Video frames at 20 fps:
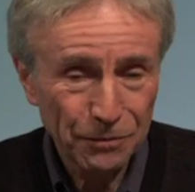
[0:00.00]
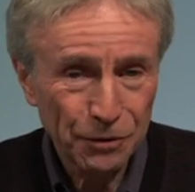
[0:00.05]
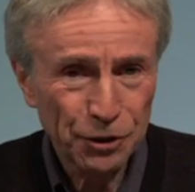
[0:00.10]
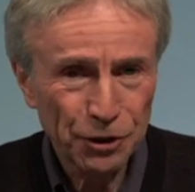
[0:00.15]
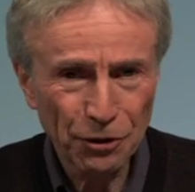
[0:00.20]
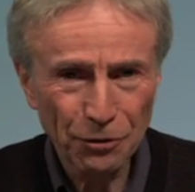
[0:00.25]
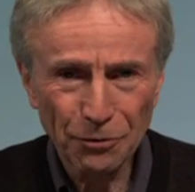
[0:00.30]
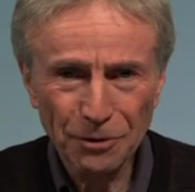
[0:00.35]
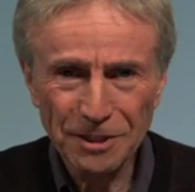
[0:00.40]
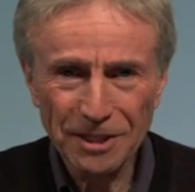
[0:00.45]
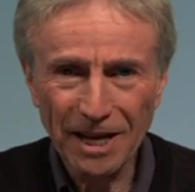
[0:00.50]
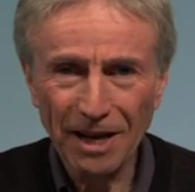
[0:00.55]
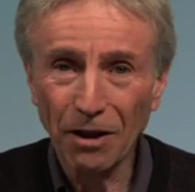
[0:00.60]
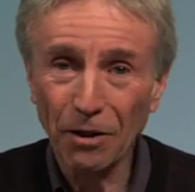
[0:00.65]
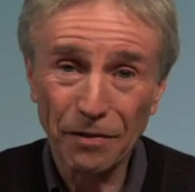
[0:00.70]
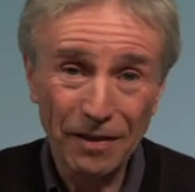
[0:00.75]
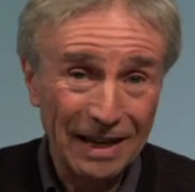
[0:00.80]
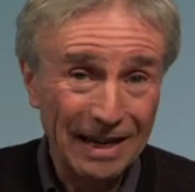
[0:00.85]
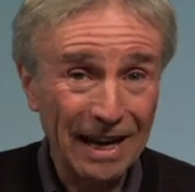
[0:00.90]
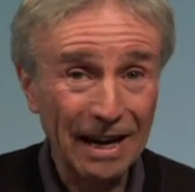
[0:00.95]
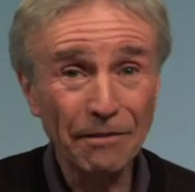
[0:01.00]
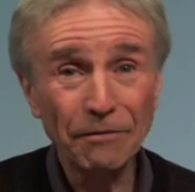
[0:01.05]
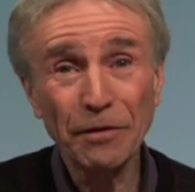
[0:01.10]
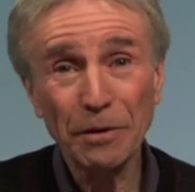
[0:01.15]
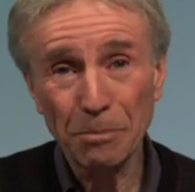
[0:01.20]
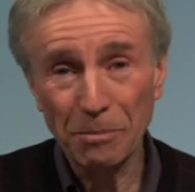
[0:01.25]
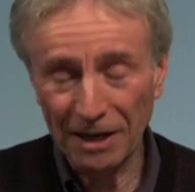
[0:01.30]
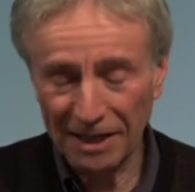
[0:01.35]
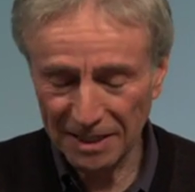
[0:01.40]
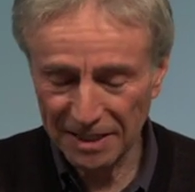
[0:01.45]
Children's health and
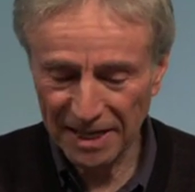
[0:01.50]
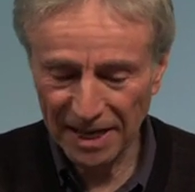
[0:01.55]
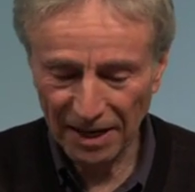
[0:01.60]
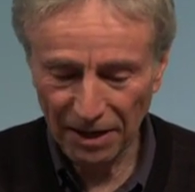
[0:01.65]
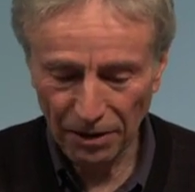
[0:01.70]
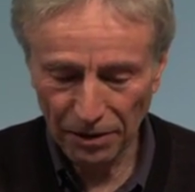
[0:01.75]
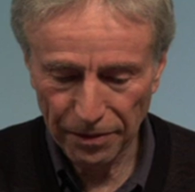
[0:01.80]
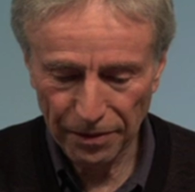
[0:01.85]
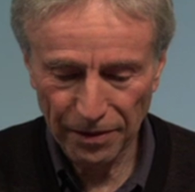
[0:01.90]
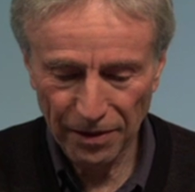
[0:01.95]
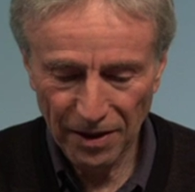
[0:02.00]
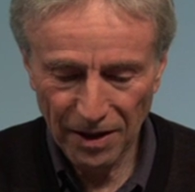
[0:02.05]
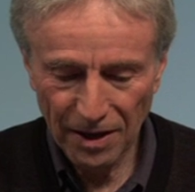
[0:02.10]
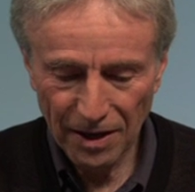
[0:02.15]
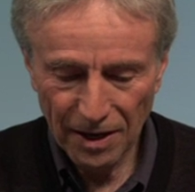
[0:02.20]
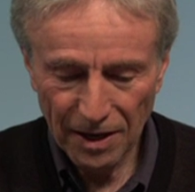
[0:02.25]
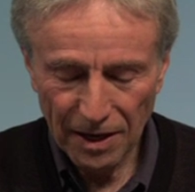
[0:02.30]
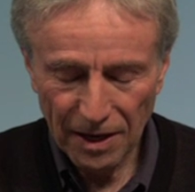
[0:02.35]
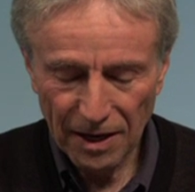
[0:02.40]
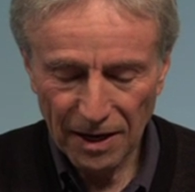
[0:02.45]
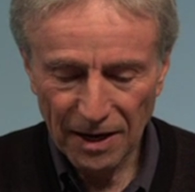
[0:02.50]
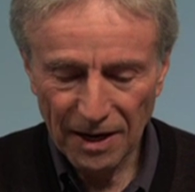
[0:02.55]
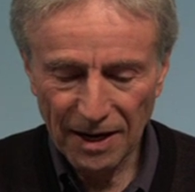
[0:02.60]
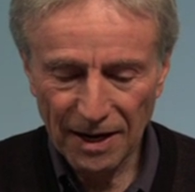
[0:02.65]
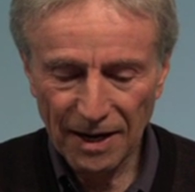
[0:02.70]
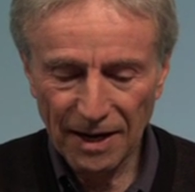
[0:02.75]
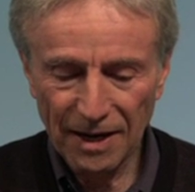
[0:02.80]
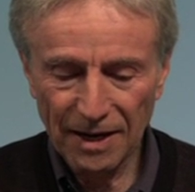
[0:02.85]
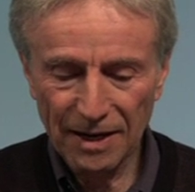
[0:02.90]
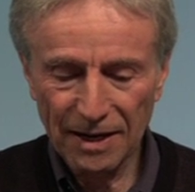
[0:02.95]
everybody's health.
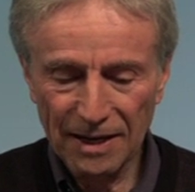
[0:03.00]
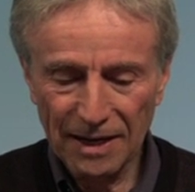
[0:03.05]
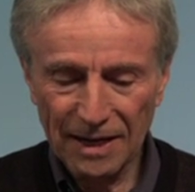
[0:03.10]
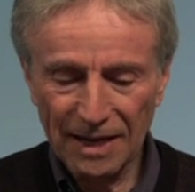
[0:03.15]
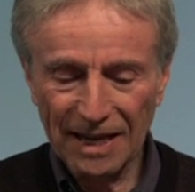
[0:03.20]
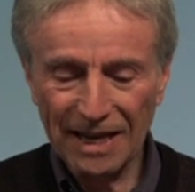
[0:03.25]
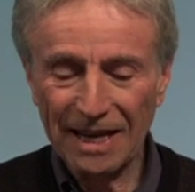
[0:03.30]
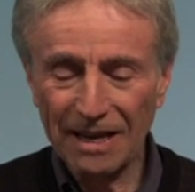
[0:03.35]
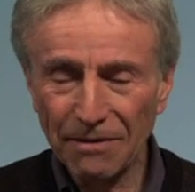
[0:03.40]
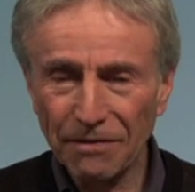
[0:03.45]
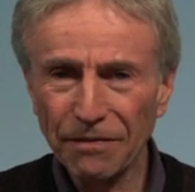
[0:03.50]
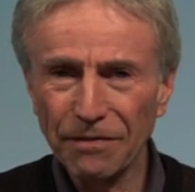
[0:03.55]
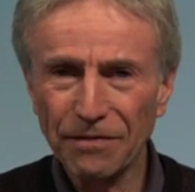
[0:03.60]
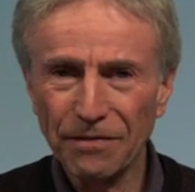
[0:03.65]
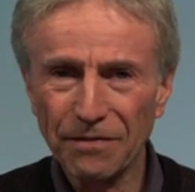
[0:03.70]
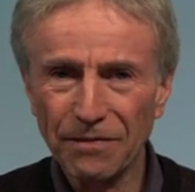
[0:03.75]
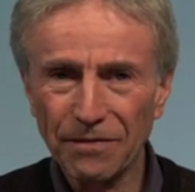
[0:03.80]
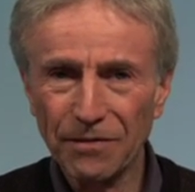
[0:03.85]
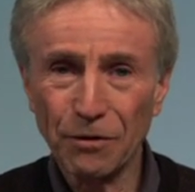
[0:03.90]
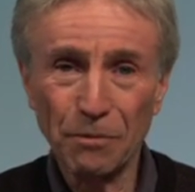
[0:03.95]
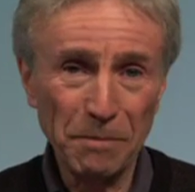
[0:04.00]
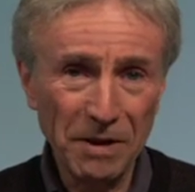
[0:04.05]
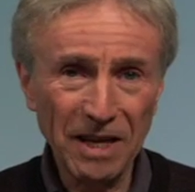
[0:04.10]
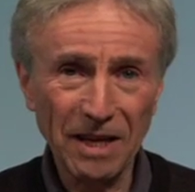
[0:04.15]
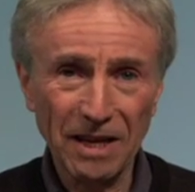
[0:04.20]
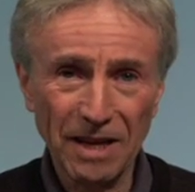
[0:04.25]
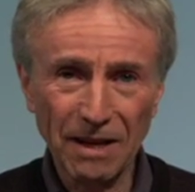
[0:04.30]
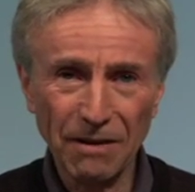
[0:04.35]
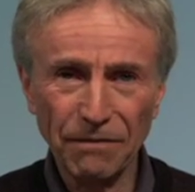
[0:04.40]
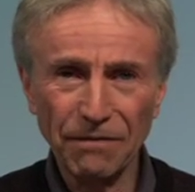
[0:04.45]
If
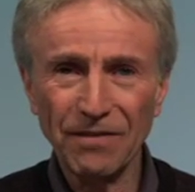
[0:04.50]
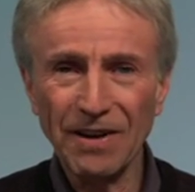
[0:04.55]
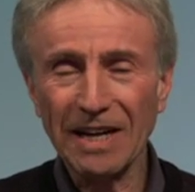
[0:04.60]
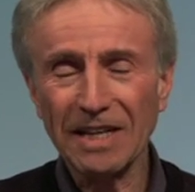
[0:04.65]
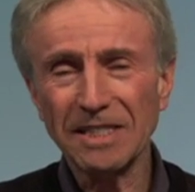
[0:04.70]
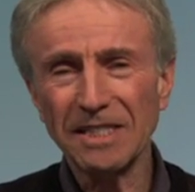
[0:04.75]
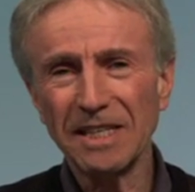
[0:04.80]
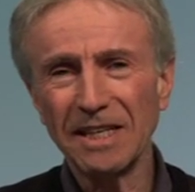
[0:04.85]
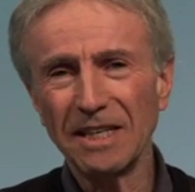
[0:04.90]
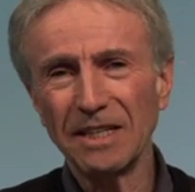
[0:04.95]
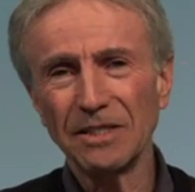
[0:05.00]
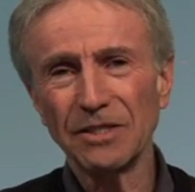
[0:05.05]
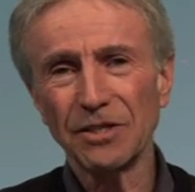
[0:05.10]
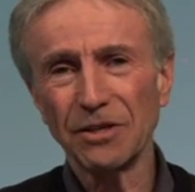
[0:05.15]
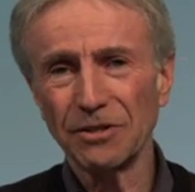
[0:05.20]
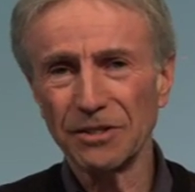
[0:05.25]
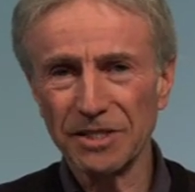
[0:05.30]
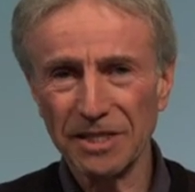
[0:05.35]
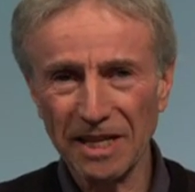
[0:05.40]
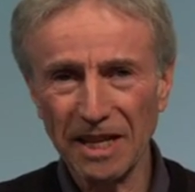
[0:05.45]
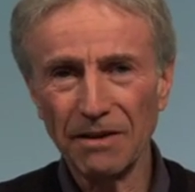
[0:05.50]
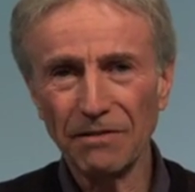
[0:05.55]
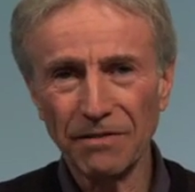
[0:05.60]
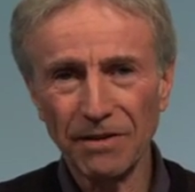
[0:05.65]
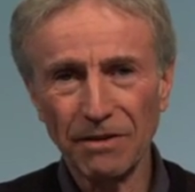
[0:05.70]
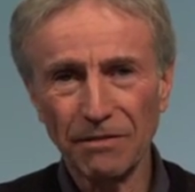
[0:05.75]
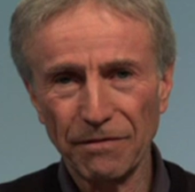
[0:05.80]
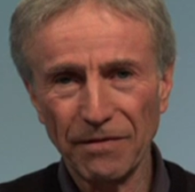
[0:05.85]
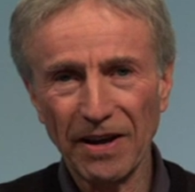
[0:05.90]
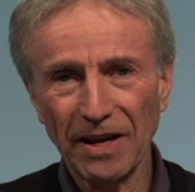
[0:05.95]
vaccines are safe
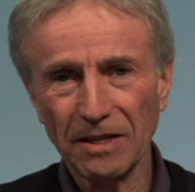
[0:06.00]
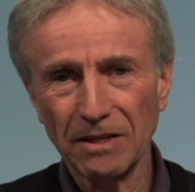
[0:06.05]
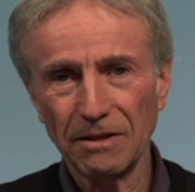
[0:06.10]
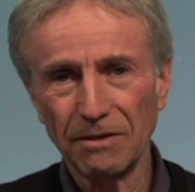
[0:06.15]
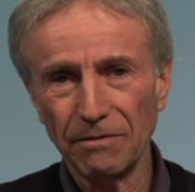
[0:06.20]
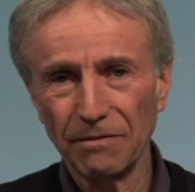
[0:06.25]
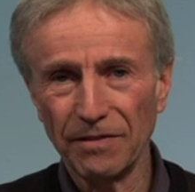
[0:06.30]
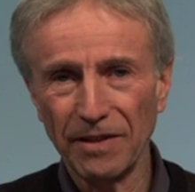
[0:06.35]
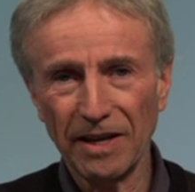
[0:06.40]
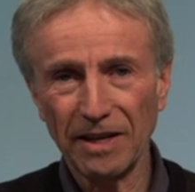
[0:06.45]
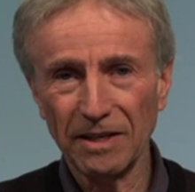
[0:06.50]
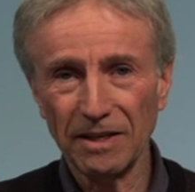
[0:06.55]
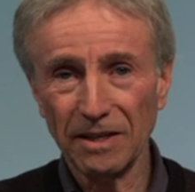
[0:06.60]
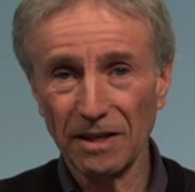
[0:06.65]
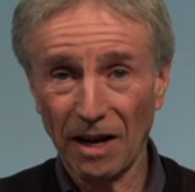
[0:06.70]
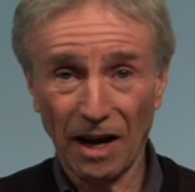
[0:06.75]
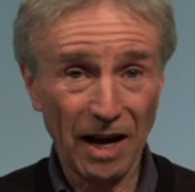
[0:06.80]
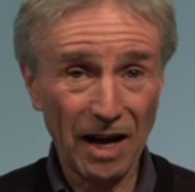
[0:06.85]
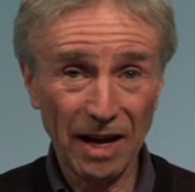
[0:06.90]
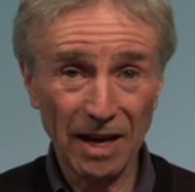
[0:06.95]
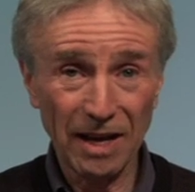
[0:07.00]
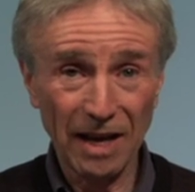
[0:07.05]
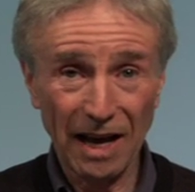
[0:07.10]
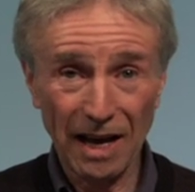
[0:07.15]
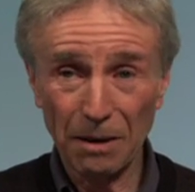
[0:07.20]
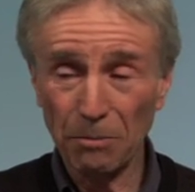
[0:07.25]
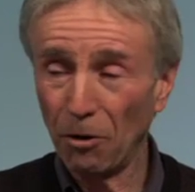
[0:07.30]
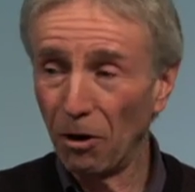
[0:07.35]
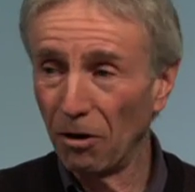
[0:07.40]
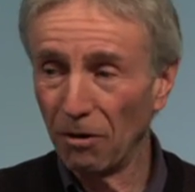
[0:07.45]
and effective, then I
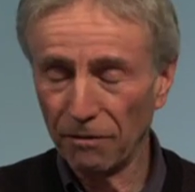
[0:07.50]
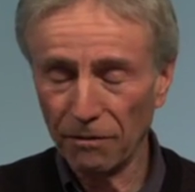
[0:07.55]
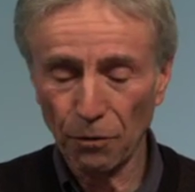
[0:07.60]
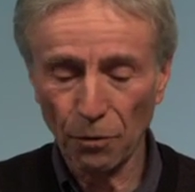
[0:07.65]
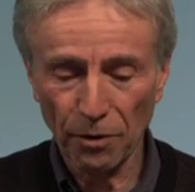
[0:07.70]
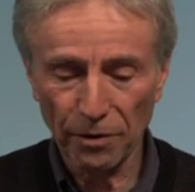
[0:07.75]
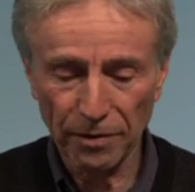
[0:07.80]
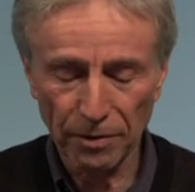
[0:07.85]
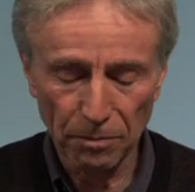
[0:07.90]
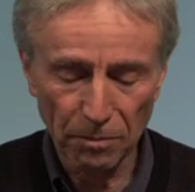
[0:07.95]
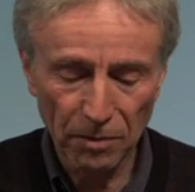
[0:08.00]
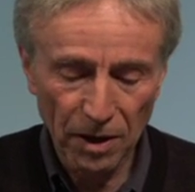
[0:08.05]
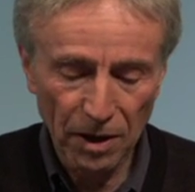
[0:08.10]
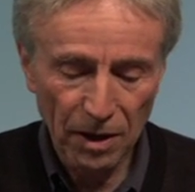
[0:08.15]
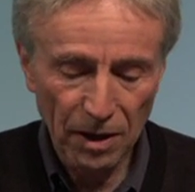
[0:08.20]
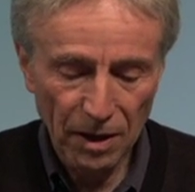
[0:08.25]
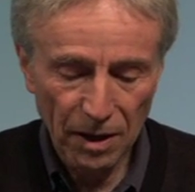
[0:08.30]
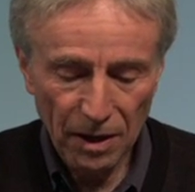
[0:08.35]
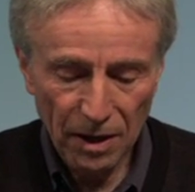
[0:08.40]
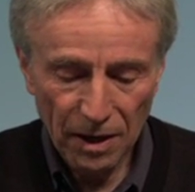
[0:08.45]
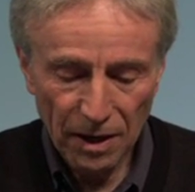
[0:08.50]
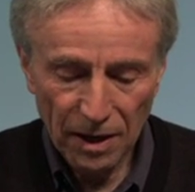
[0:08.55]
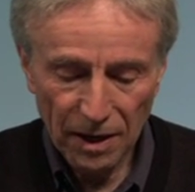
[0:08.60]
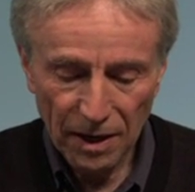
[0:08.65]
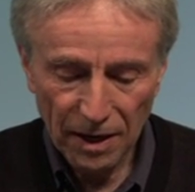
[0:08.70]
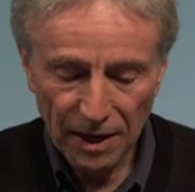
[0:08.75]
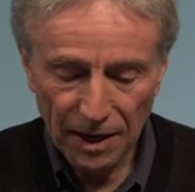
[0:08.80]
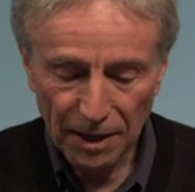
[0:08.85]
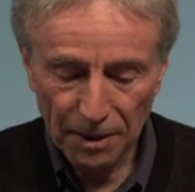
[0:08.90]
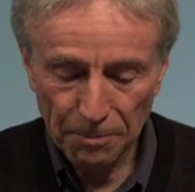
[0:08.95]
am all for them.
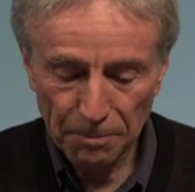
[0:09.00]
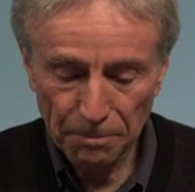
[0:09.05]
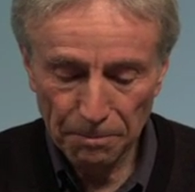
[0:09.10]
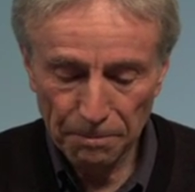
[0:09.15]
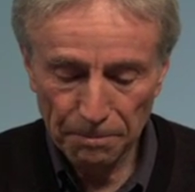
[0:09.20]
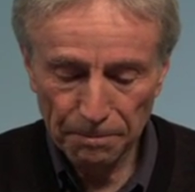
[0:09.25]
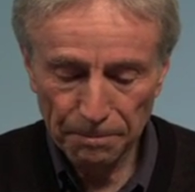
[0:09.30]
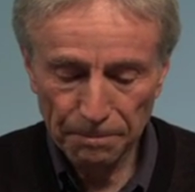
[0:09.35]
But